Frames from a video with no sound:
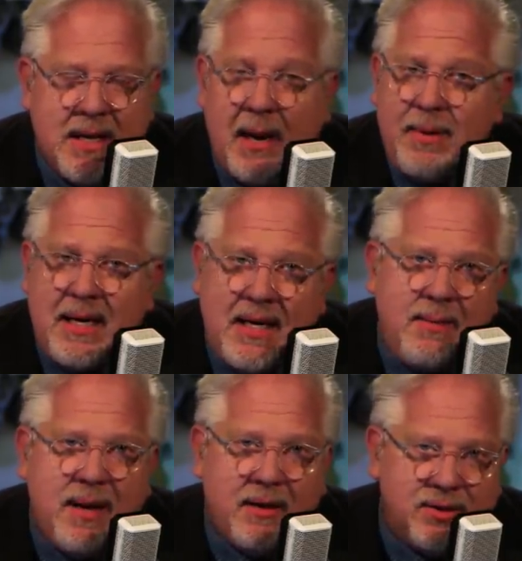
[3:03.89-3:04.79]
How
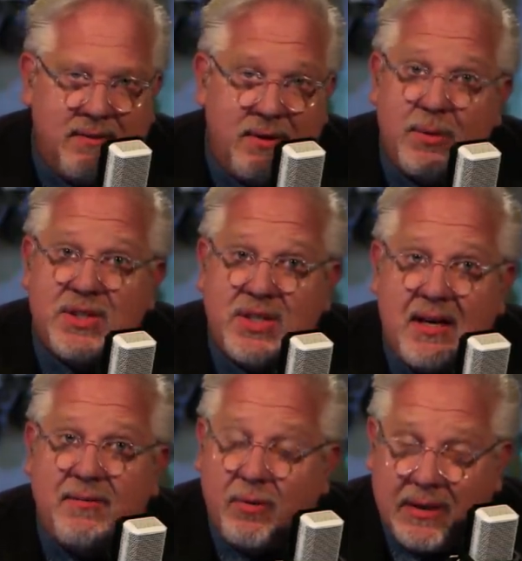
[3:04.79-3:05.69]
many emails have you
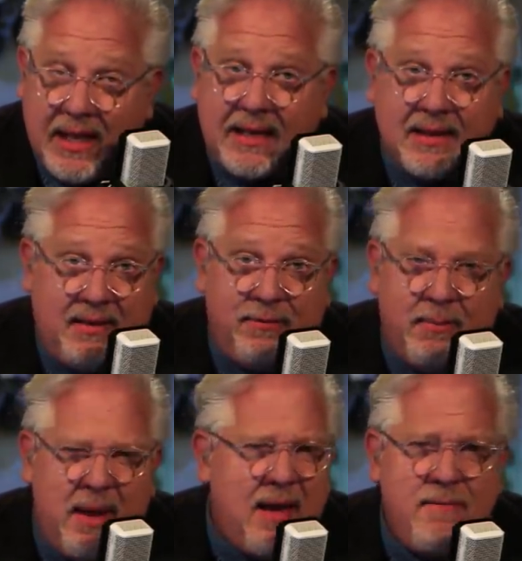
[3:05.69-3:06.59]
received lately
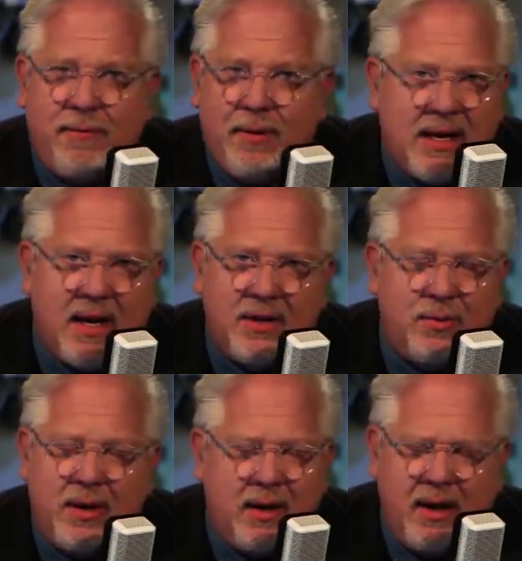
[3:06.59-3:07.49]
from every country,